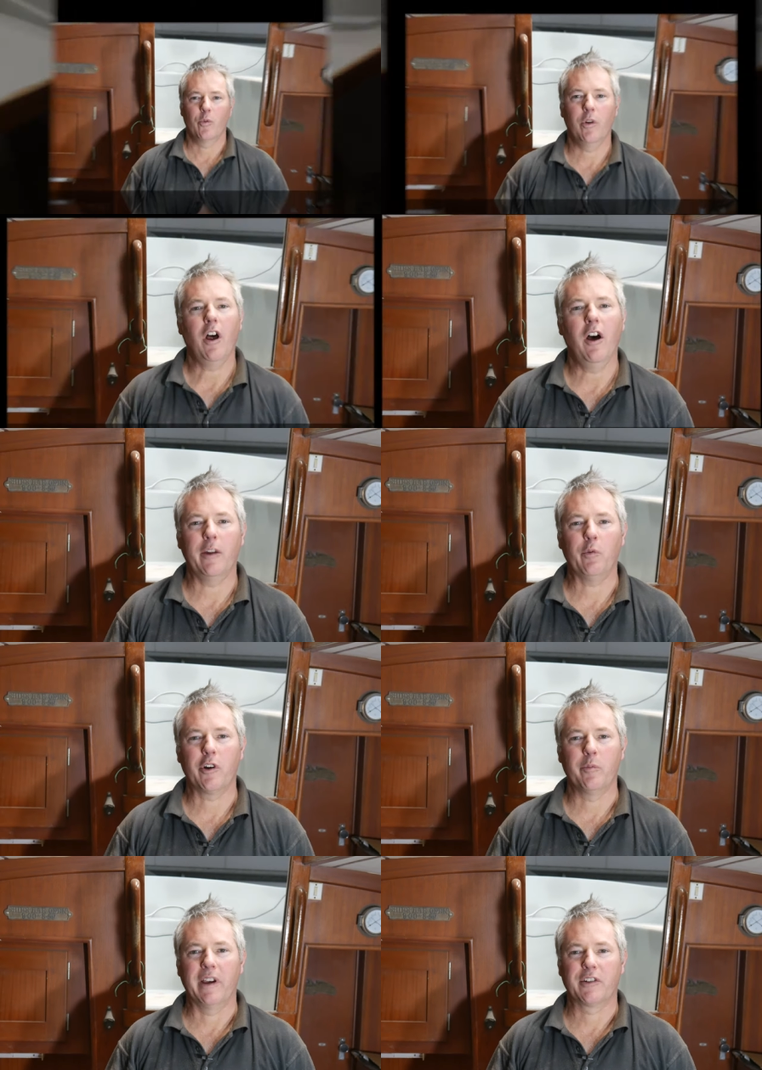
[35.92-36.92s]
Well, hi and
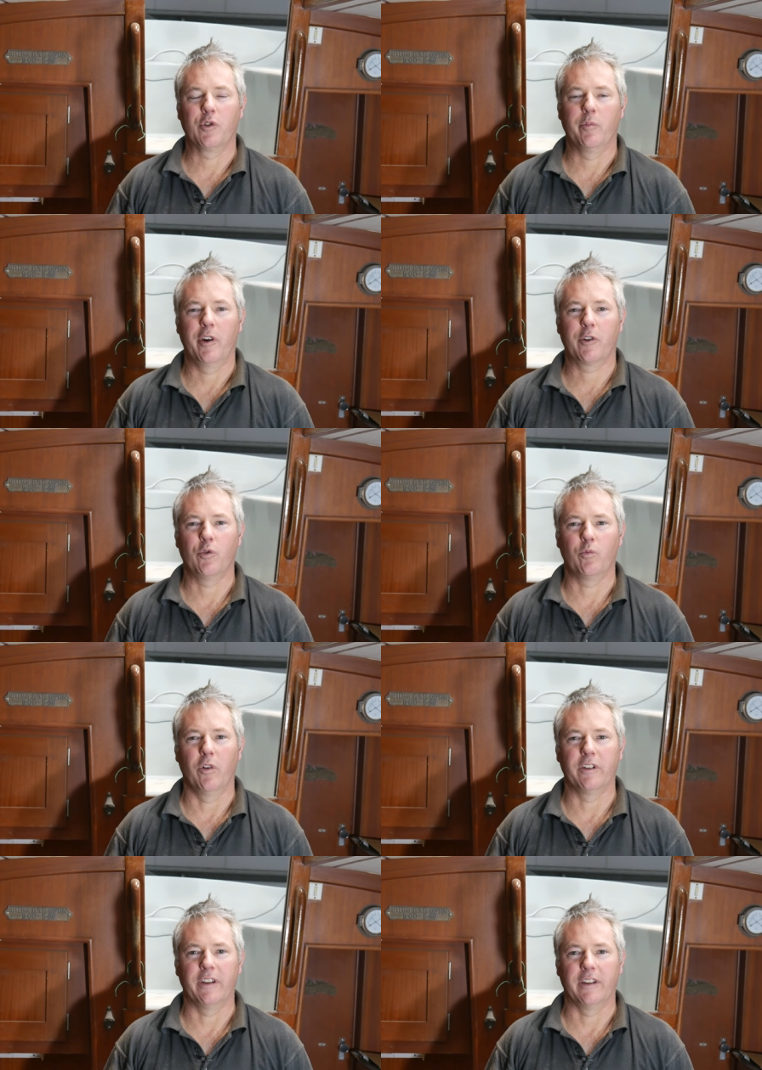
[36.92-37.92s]
welcome back to A Boat Called
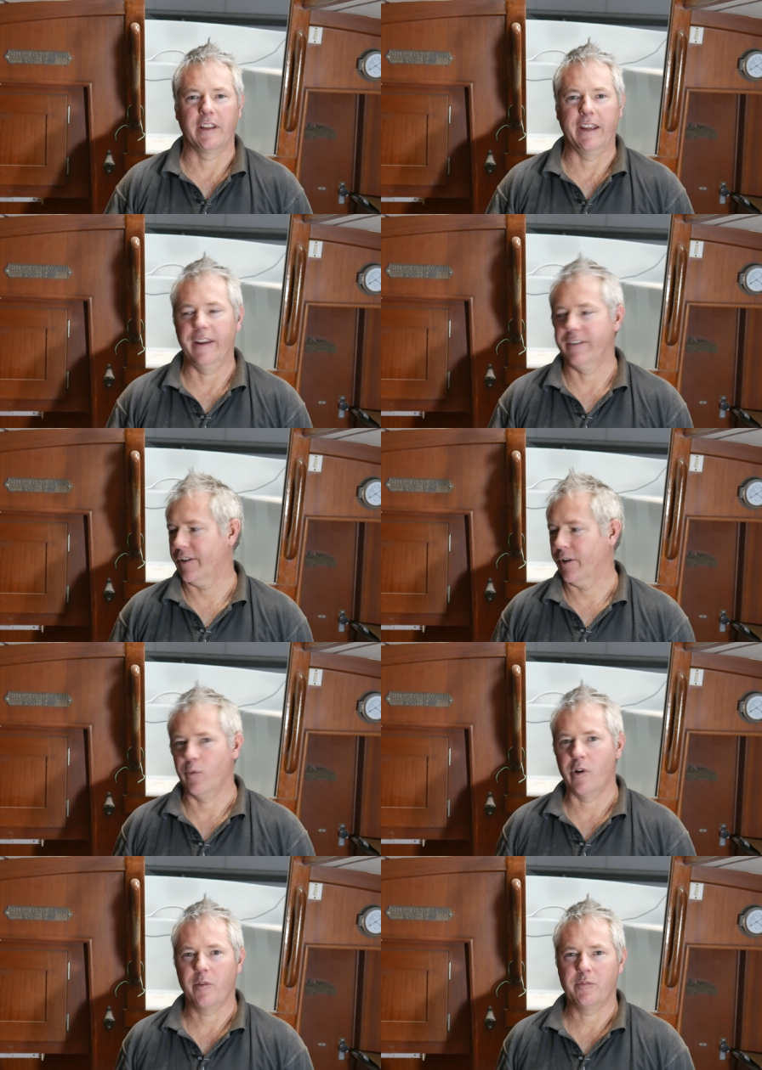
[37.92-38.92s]
Wanda, and uh,
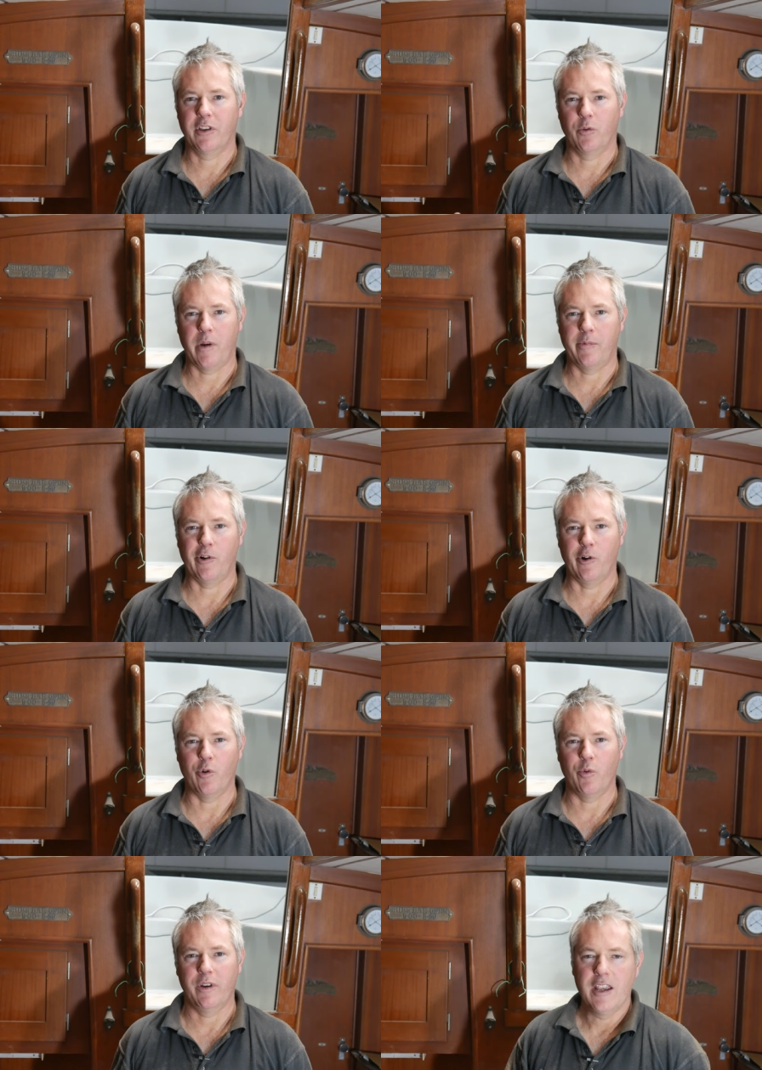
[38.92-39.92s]
welcome to the rabbit hole.